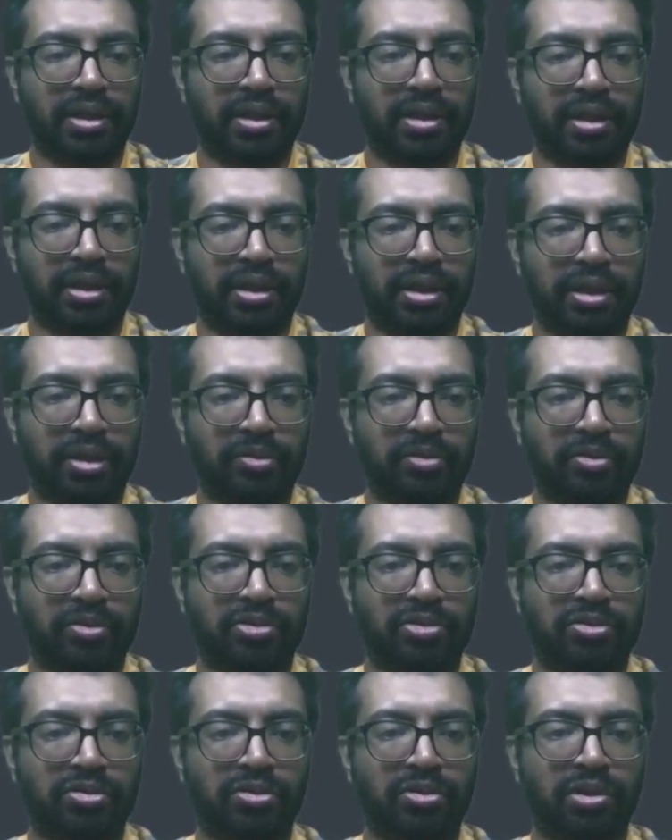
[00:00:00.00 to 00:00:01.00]
I'm going to
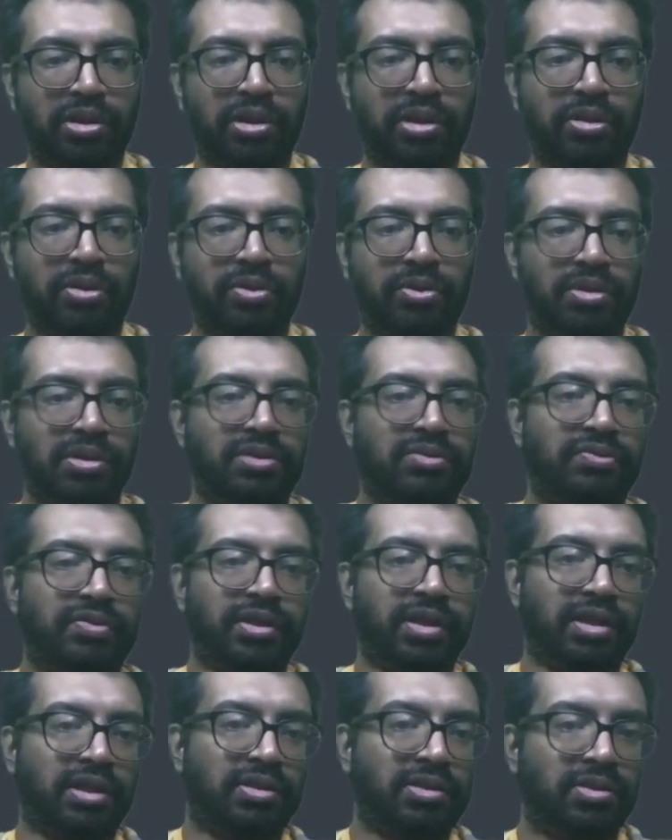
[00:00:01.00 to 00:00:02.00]
store it into this
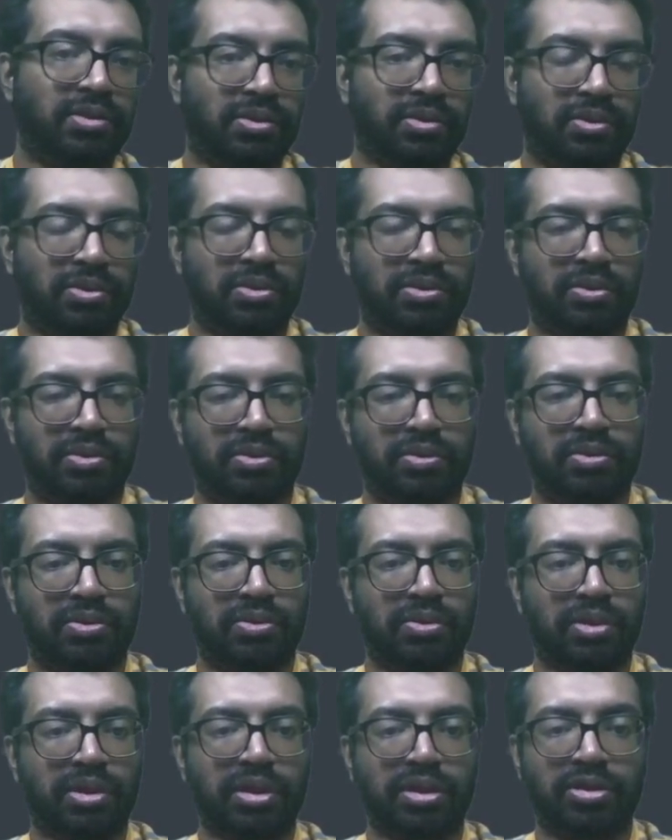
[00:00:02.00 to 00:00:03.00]
file. So,
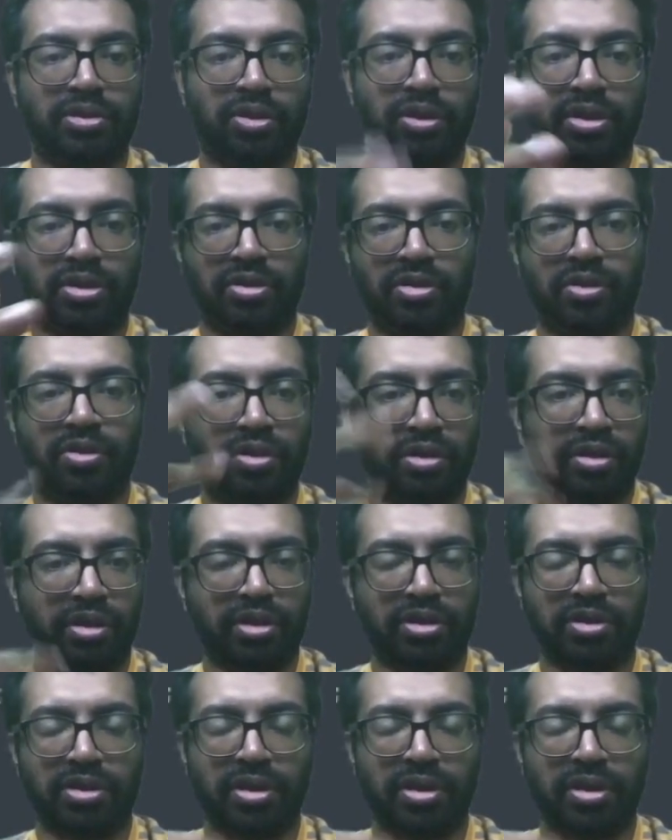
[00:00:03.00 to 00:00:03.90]
sorry, store it.